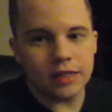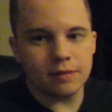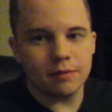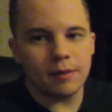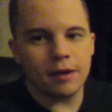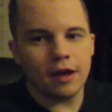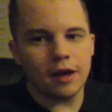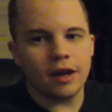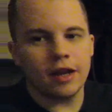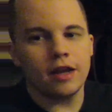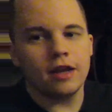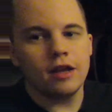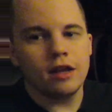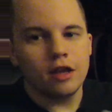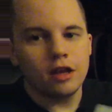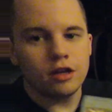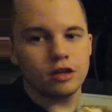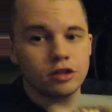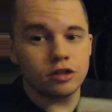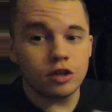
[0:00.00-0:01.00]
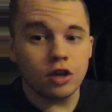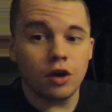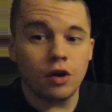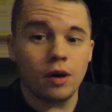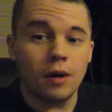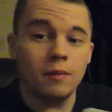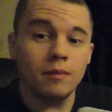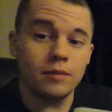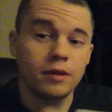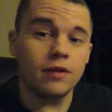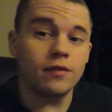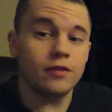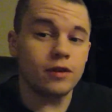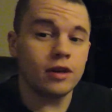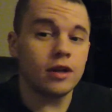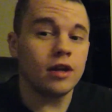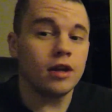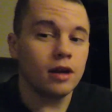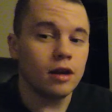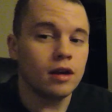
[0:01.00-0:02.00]
about it, so I'm
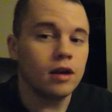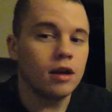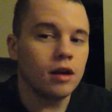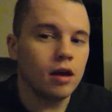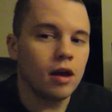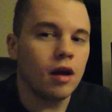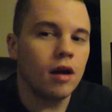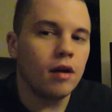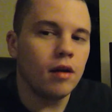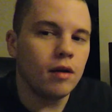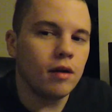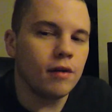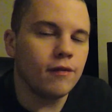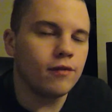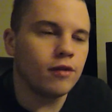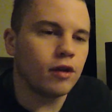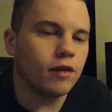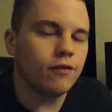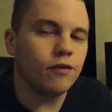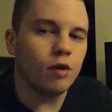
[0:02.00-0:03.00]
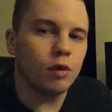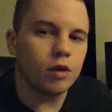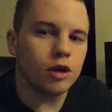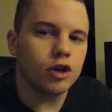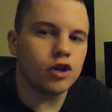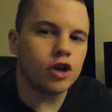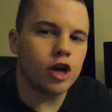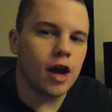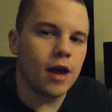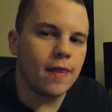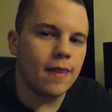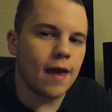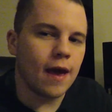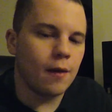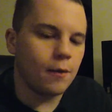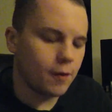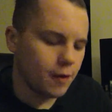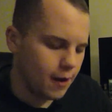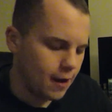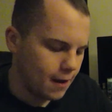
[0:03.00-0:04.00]
definitely looking forward to trying
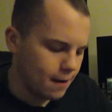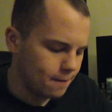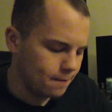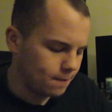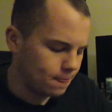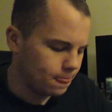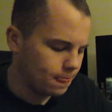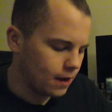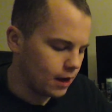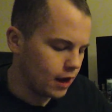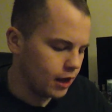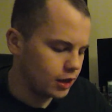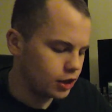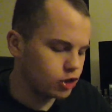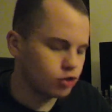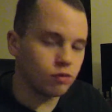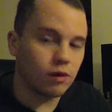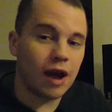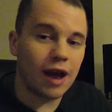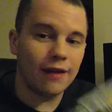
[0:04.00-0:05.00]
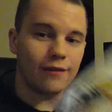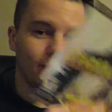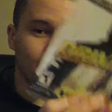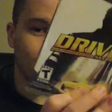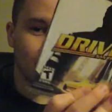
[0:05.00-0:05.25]
that one out. Driver